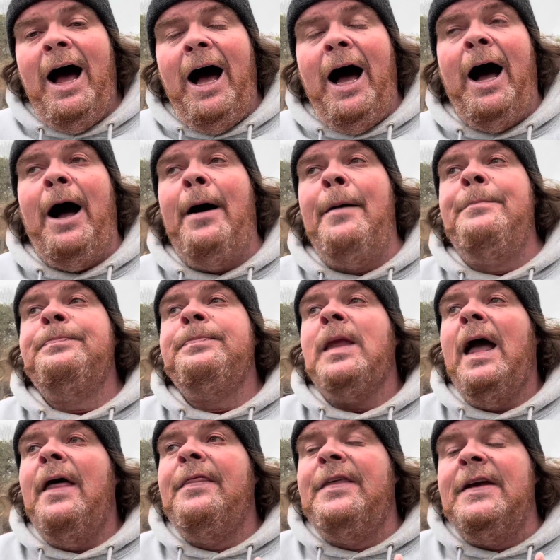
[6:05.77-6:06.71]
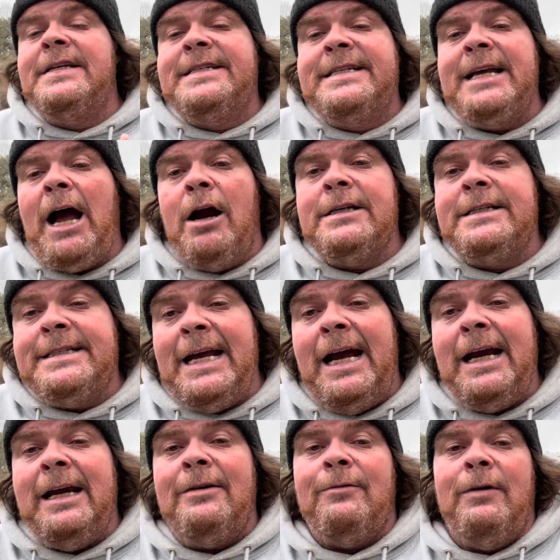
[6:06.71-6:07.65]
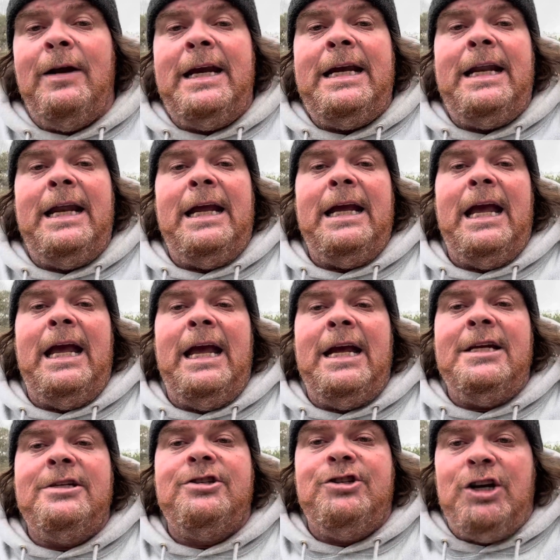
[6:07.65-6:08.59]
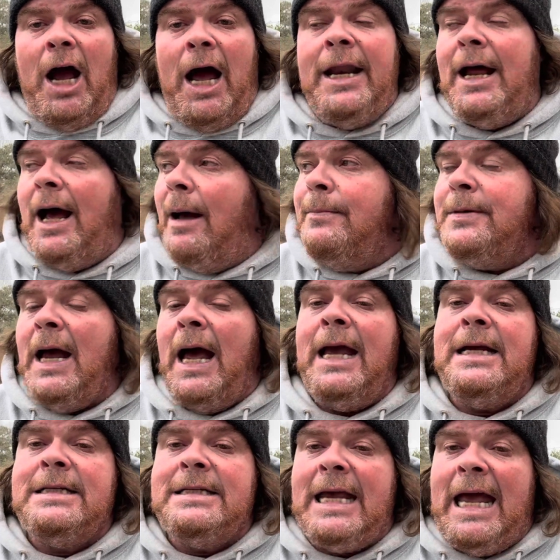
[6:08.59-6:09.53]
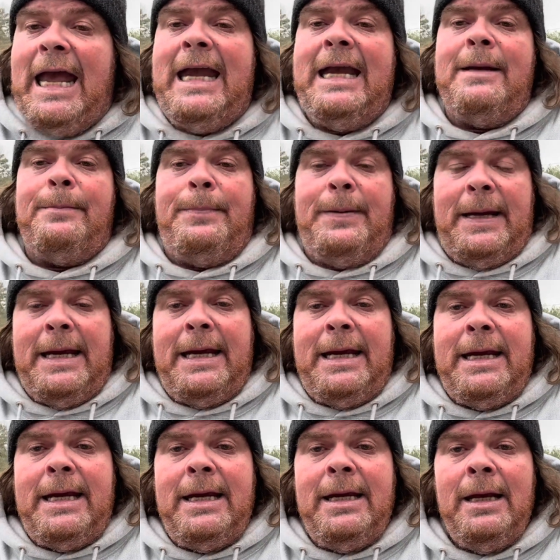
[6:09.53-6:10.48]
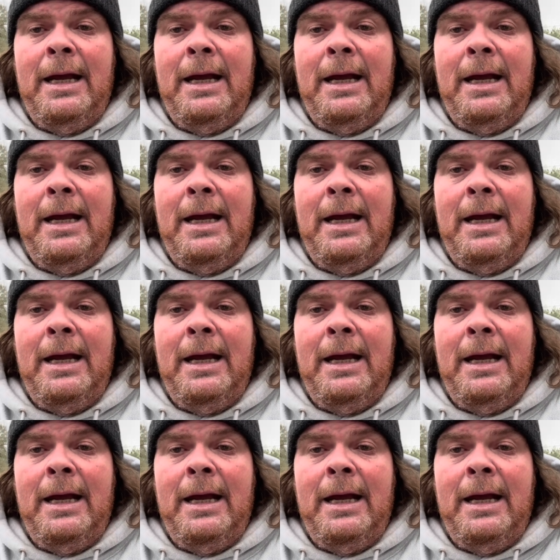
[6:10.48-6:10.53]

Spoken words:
Our second reading is John Updike's A&P.